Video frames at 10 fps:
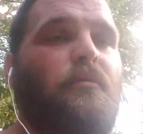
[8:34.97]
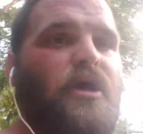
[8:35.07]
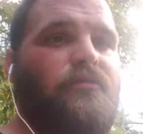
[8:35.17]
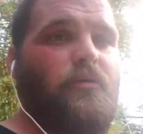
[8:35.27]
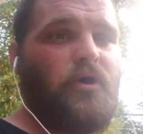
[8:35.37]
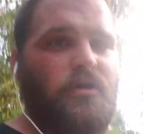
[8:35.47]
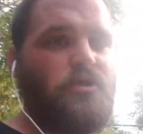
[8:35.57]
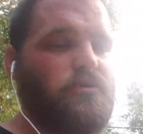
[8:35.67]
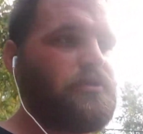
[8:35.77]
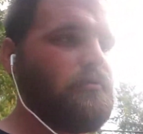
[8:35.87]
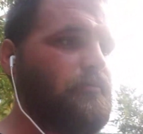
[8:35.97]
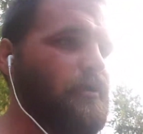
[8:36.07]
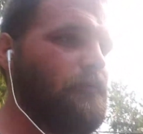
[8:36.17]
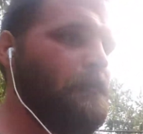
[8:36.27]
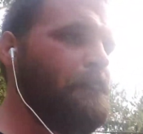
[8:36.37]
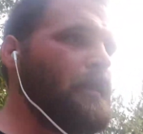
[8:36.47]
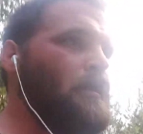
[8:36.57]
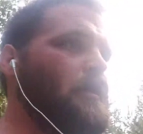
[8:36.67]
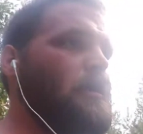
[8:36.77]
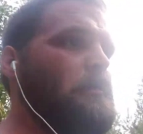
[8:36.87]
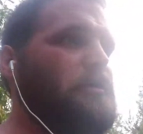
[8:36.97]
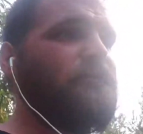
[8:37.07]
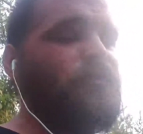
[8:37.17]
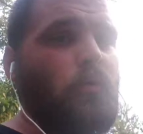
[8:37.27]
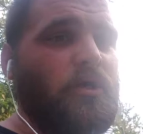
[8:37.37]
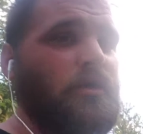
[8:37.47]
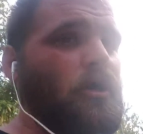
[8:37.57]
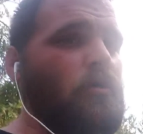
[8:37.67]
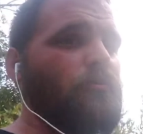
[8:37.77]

about them on YouTube. But if you want to know,